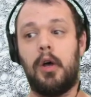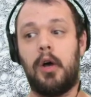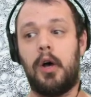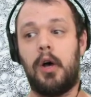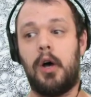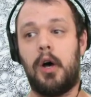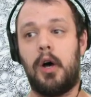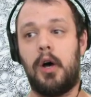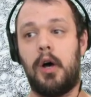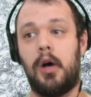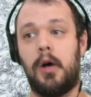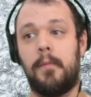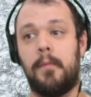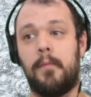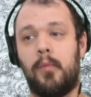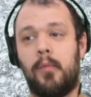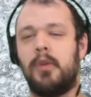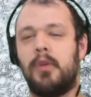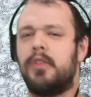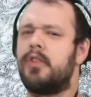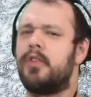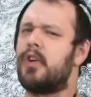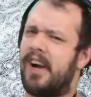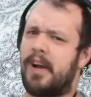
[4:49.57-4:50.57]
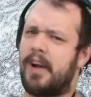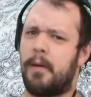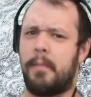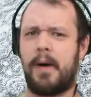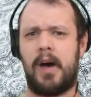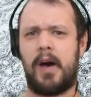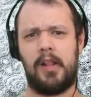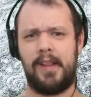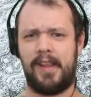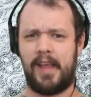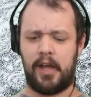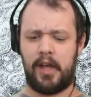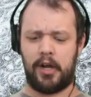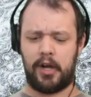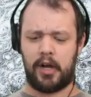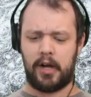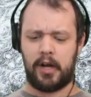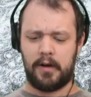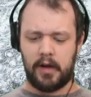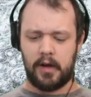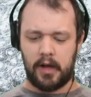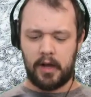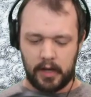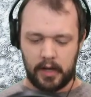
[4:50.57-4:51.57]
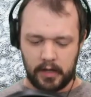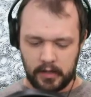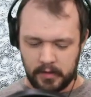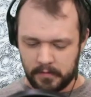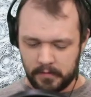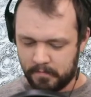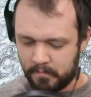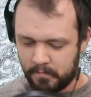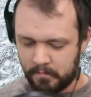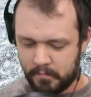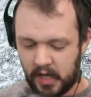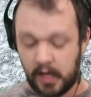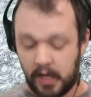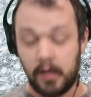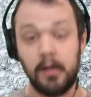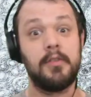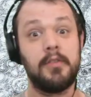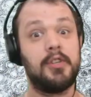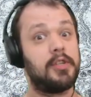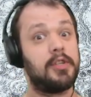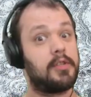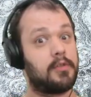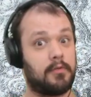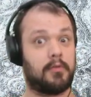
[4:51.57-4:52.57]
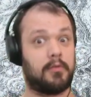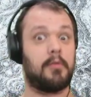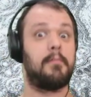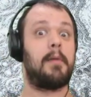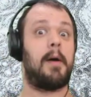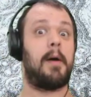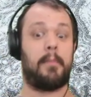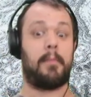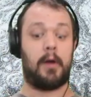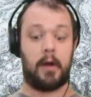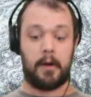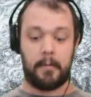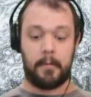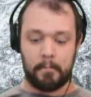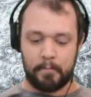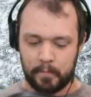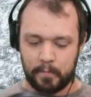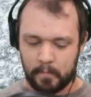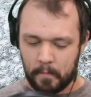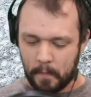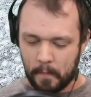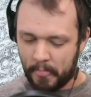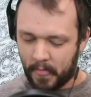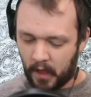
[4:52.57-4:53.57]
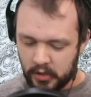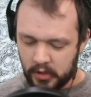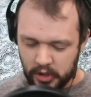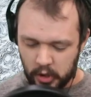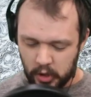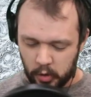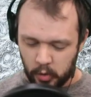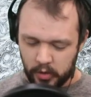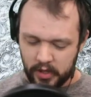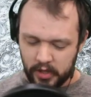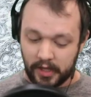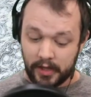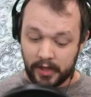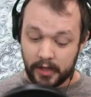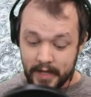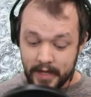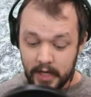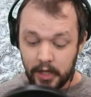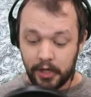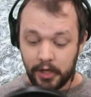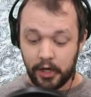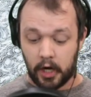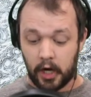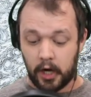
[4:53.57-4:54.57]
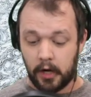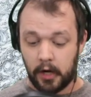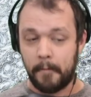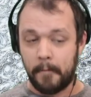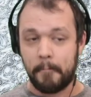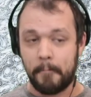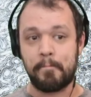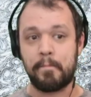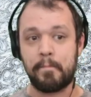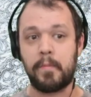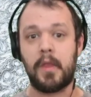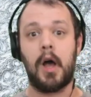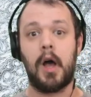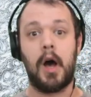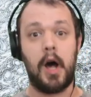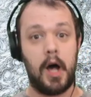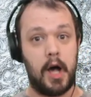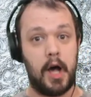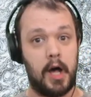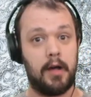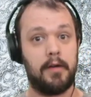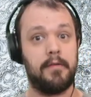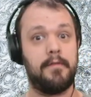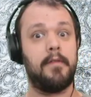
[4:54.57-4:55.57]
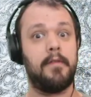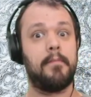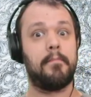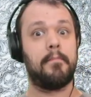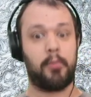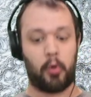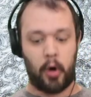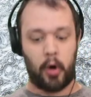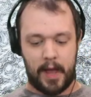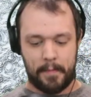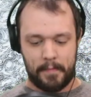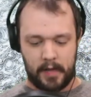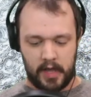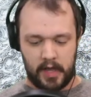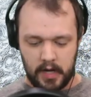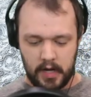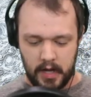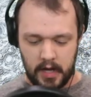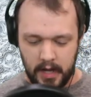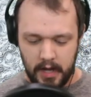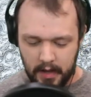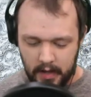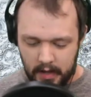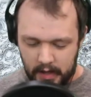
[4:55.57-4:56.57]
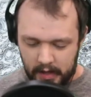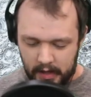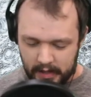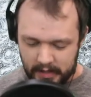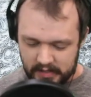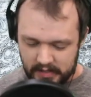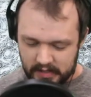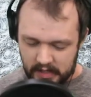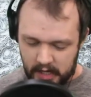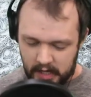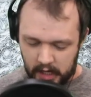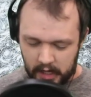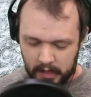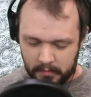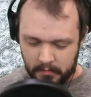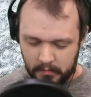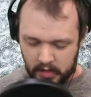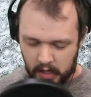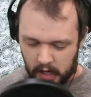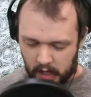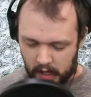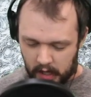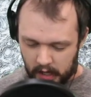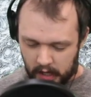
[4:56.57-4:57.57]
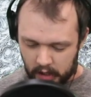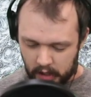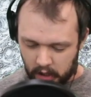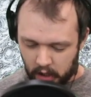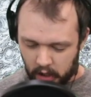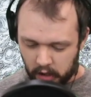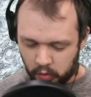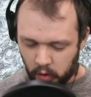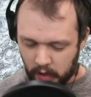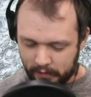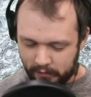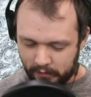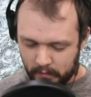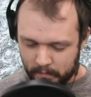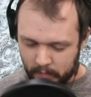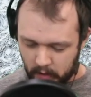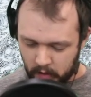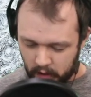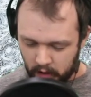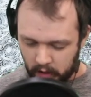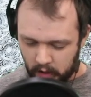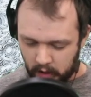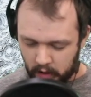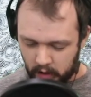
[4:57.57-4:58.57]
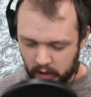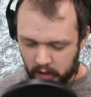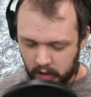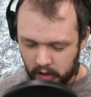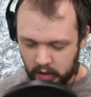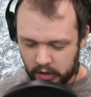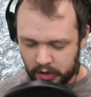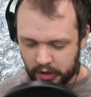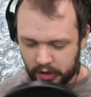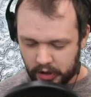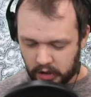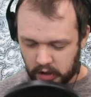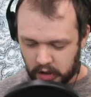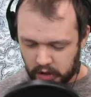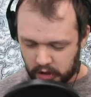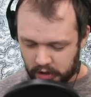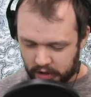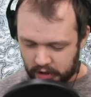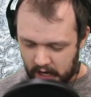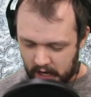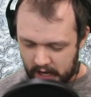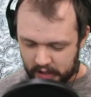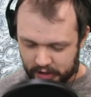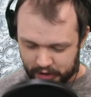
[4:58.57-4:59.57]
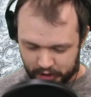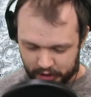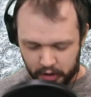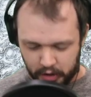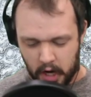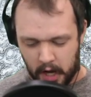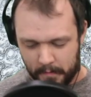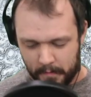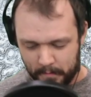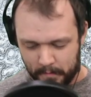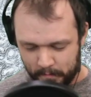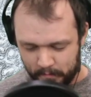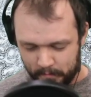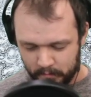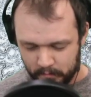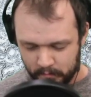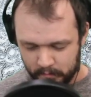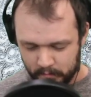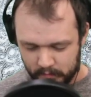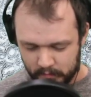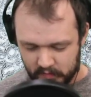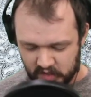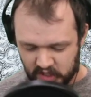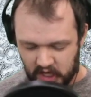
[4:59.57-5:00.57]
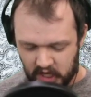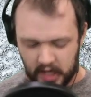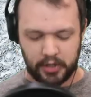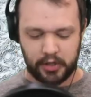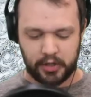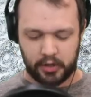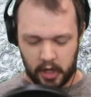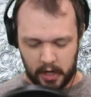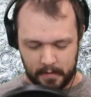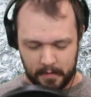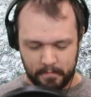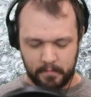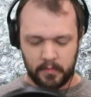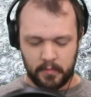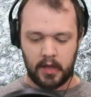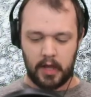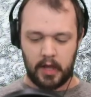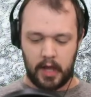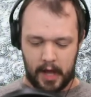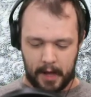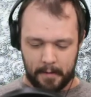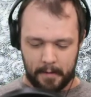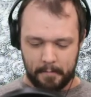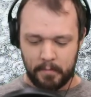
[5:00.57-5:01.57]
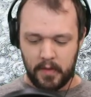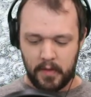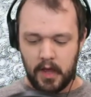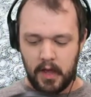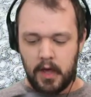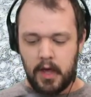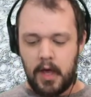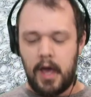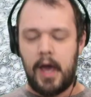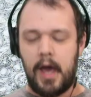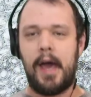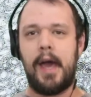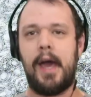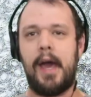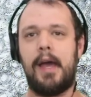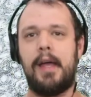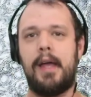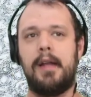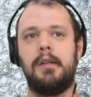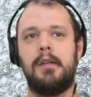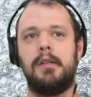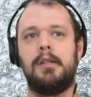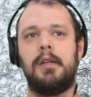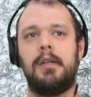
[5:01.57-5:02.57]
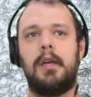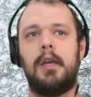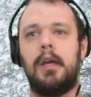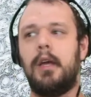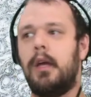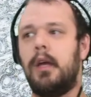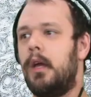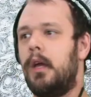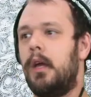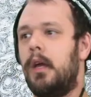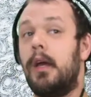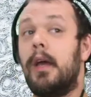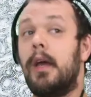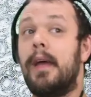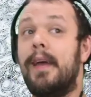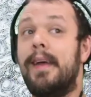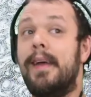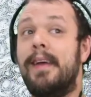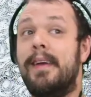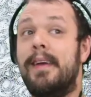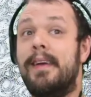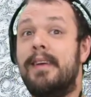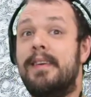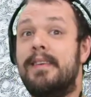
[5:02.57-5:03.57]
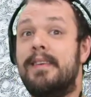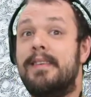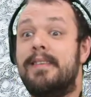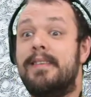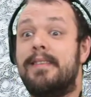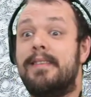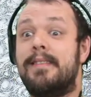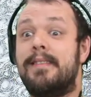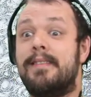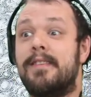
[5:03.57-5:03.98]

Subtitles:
we'll talk about later. But just remember. So the leader of Bremen is named Gruffelberg Schalskrum. Scrum, yeah. And he is